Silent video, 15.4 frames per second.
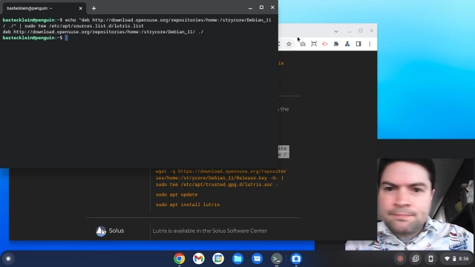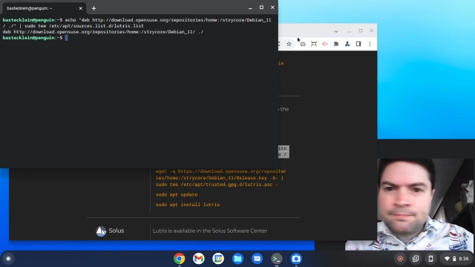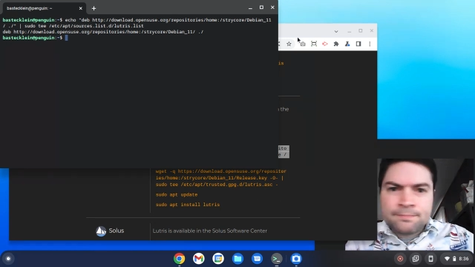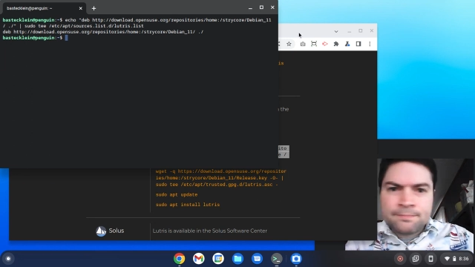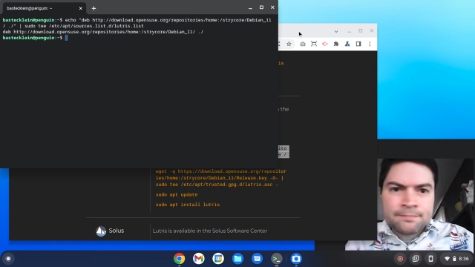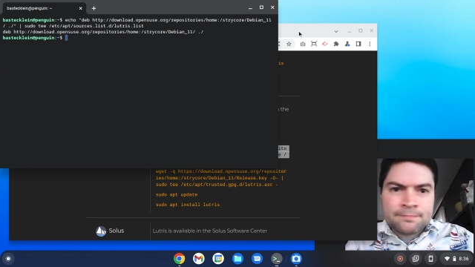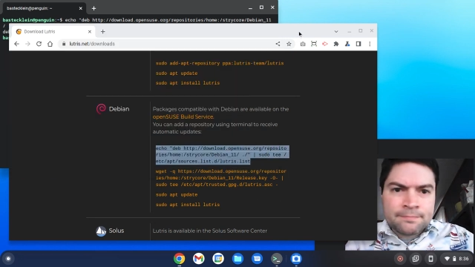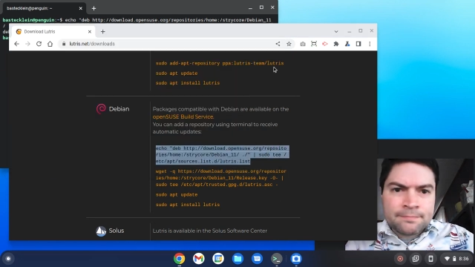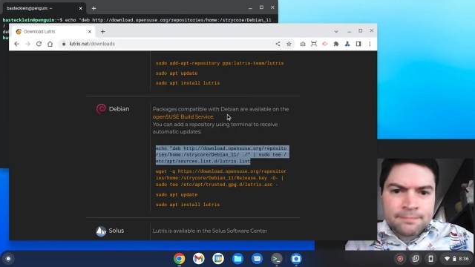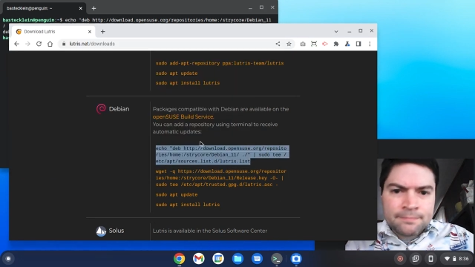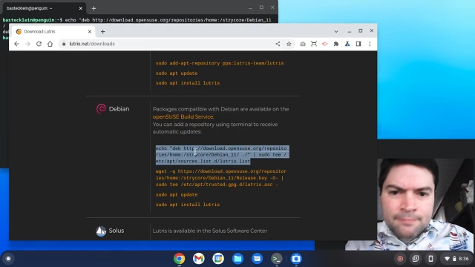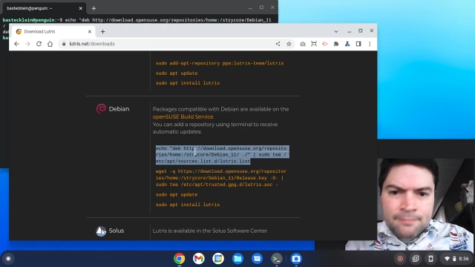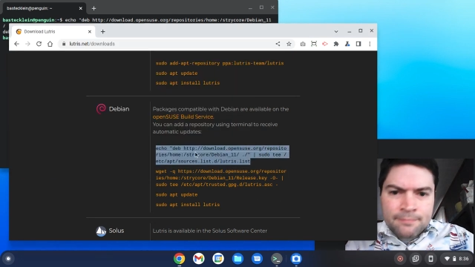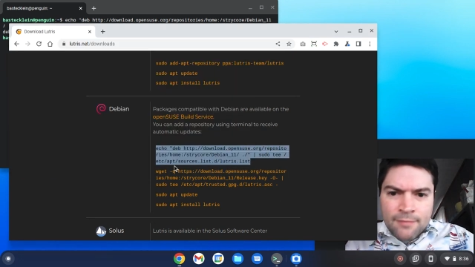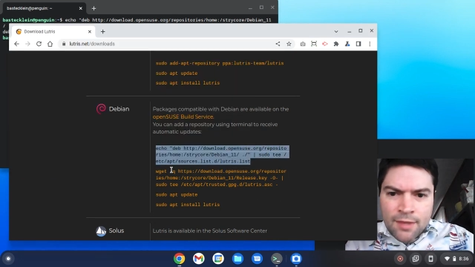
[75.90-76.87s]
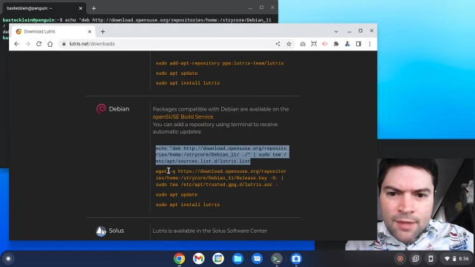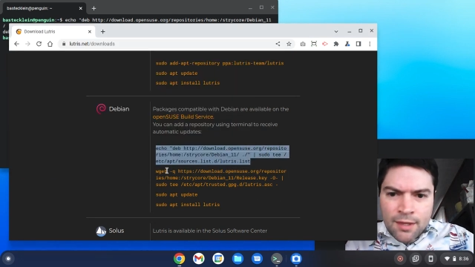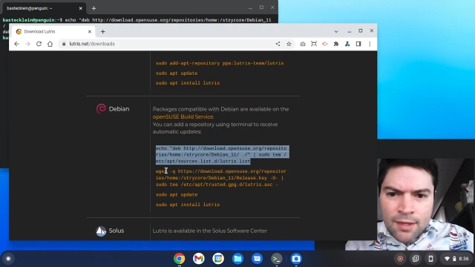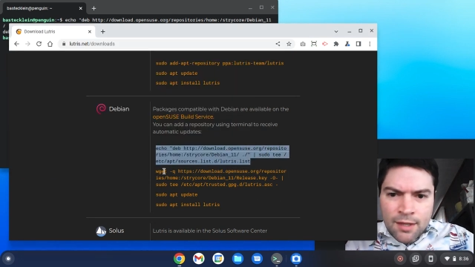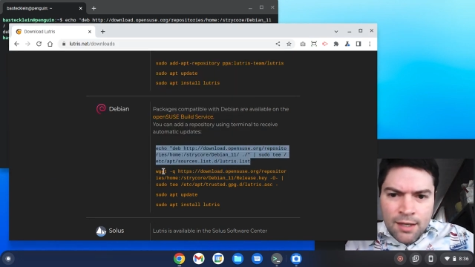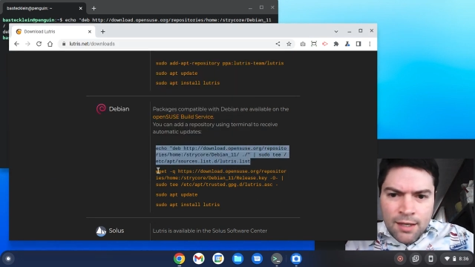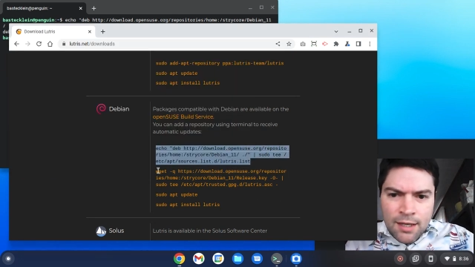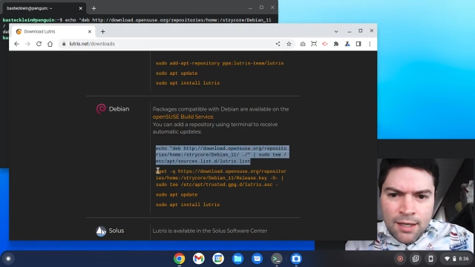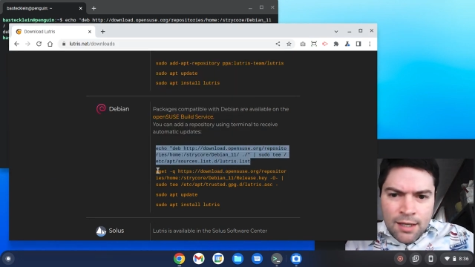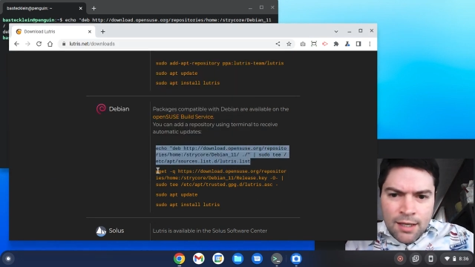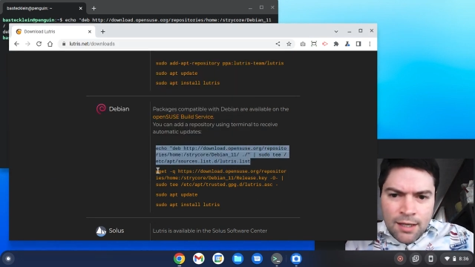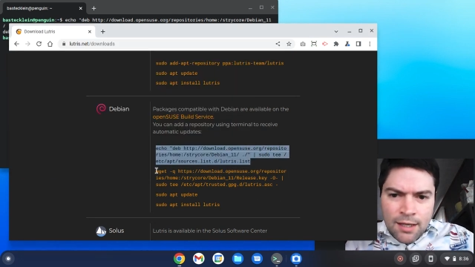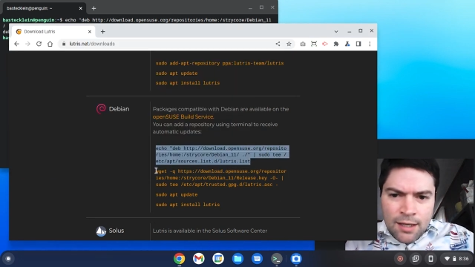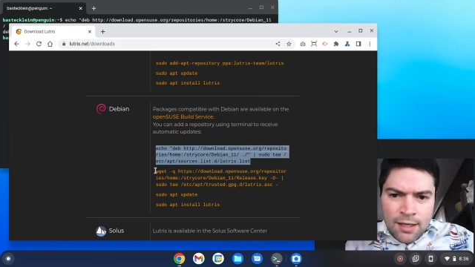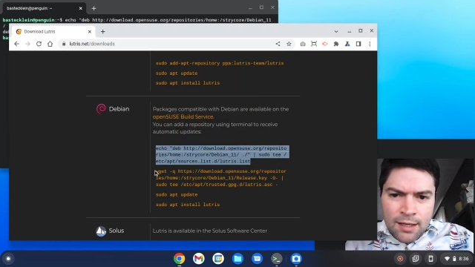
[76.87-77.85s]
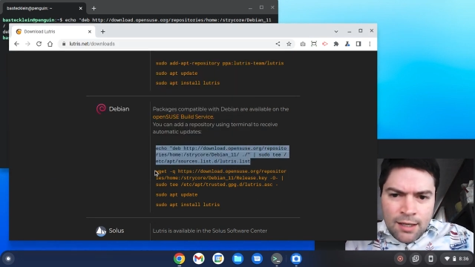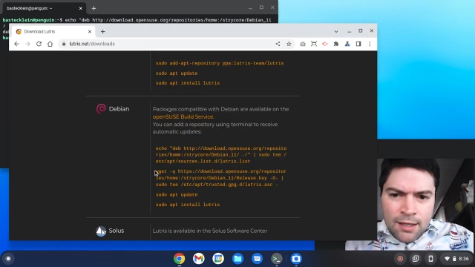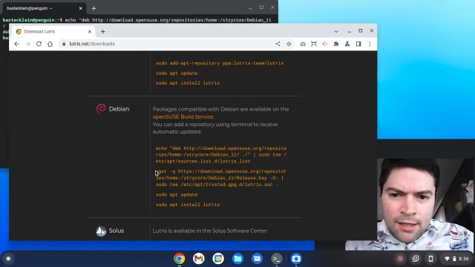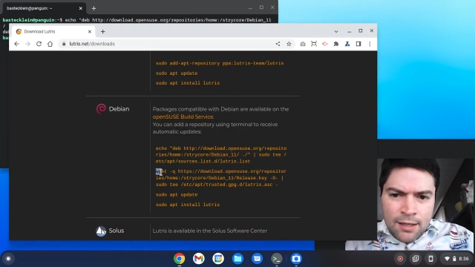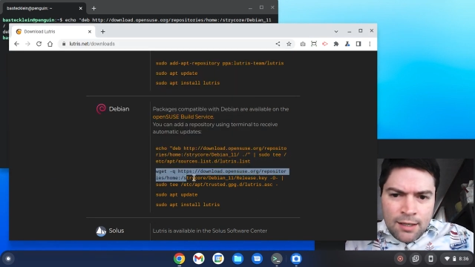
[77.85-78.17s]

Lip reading: [no speech]